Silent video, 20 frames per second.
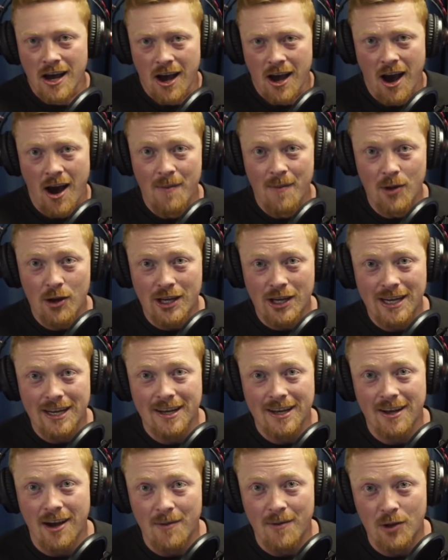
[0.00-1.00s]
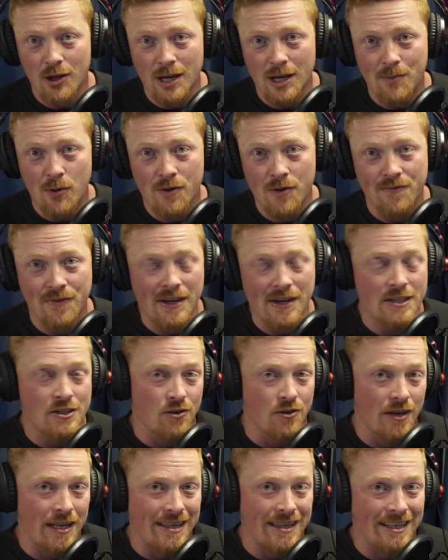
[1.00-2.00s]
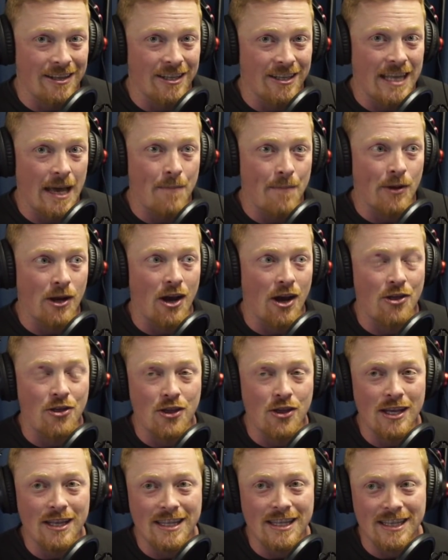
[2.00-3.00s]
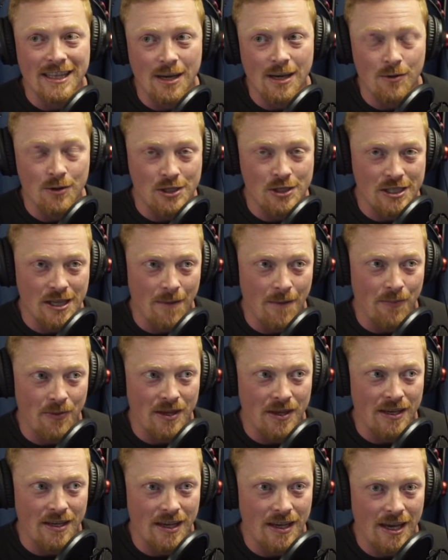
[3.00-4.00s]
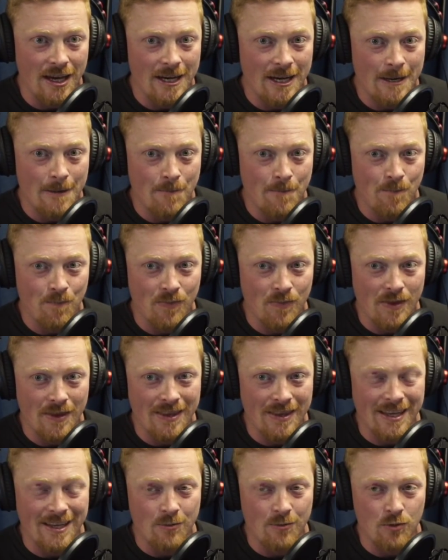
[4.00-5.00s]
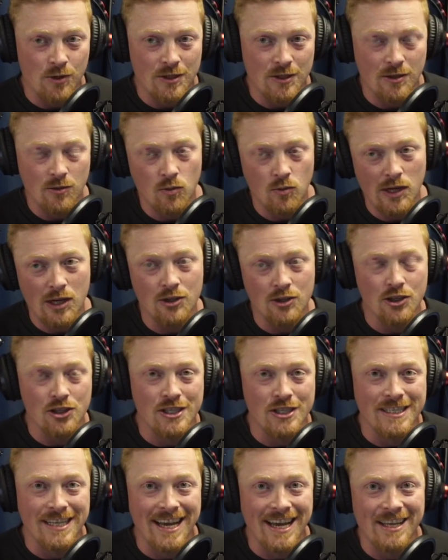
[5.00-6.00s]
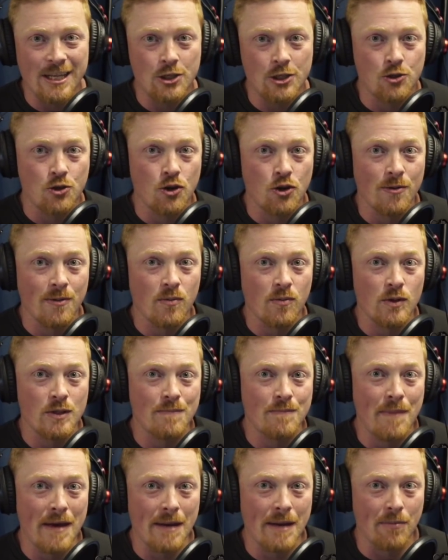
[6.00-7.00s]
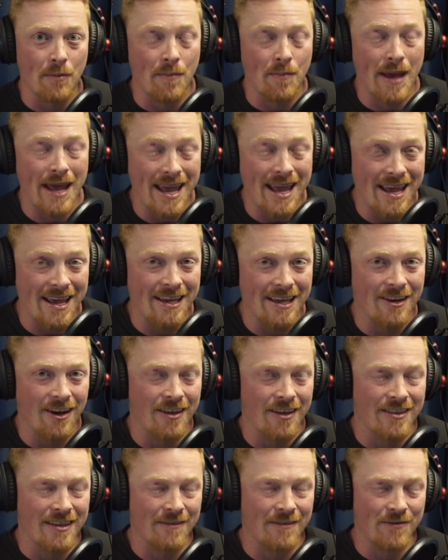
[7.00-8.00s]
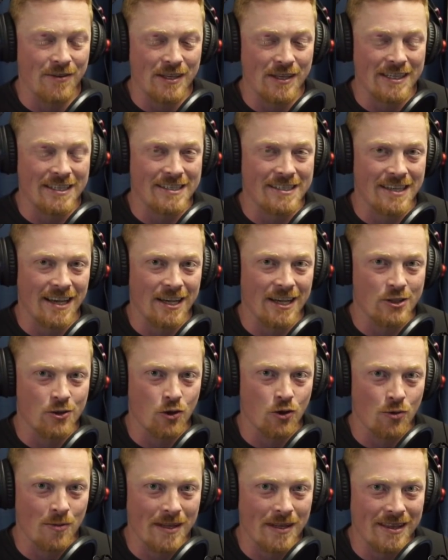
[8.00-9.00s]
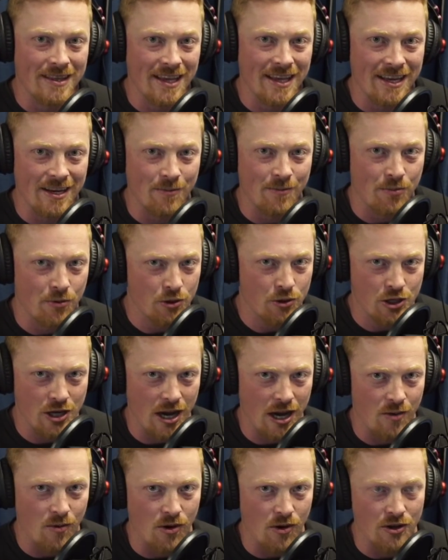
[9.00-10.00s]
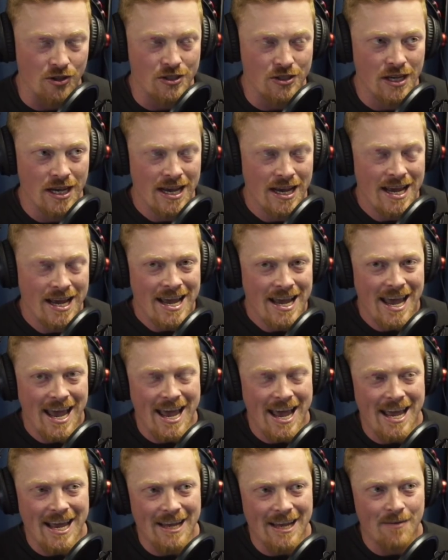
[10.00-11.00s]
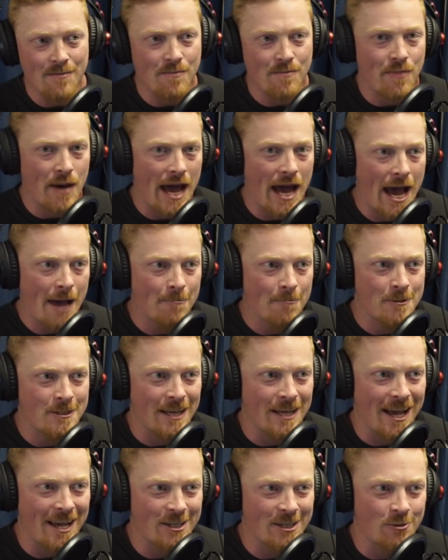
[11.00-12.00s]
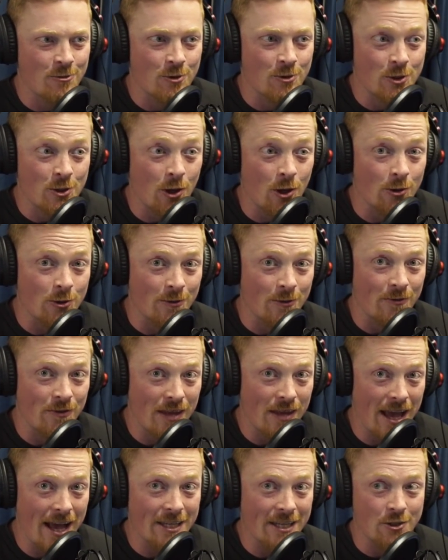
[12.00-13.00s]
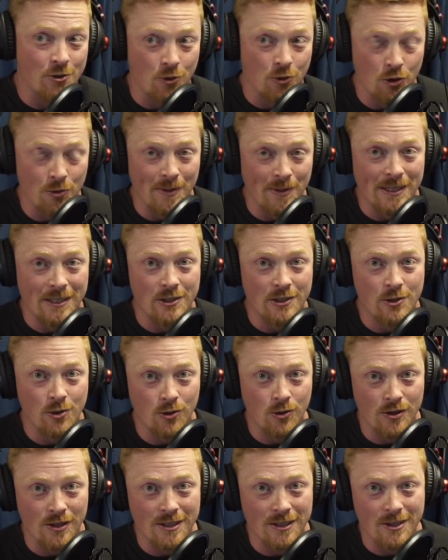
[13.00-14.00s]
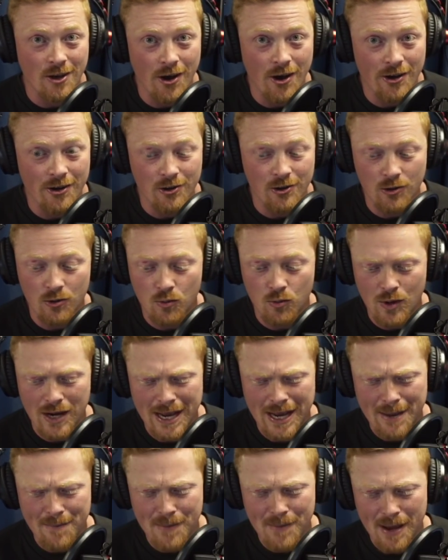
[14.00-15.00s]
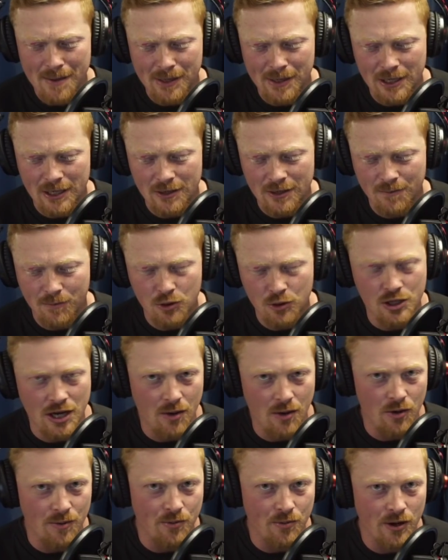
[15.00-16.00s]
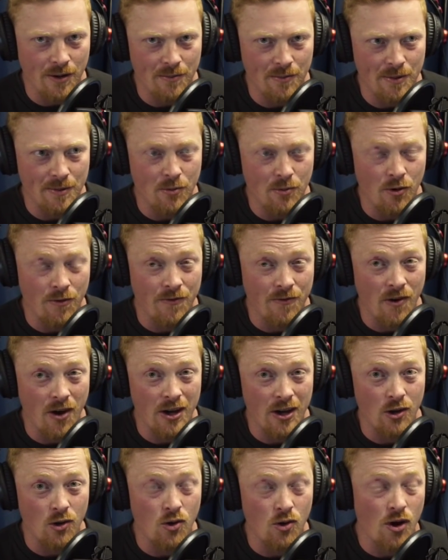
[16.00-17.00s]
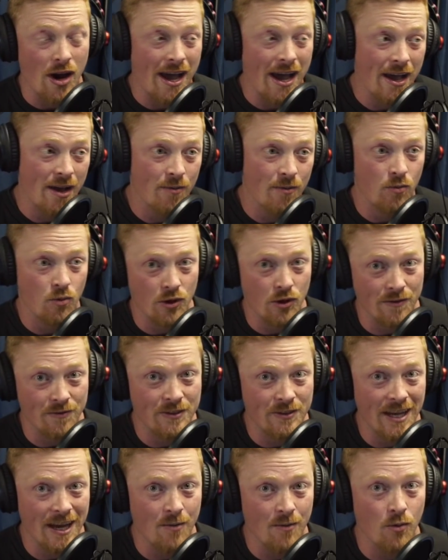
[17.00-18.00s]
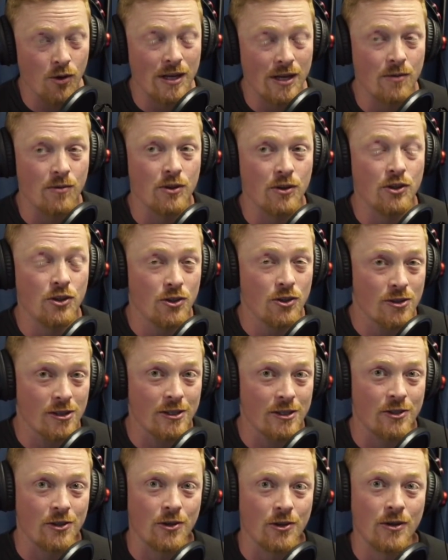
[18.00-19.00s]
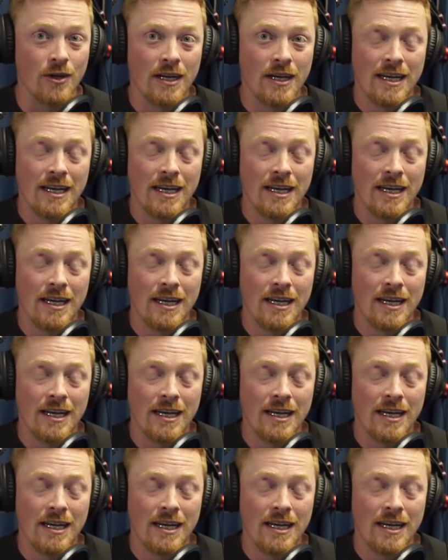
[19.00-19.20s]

I'm not gonna point fingers or anything like that. But I think that there was something we could just say that Trubin was better prepared, I think, for this tournament than Pushkar was. And perhaps as a result of that, Trubin took the title where maybe Pushkar would have put up a bit more fight or would have done what he would usually do.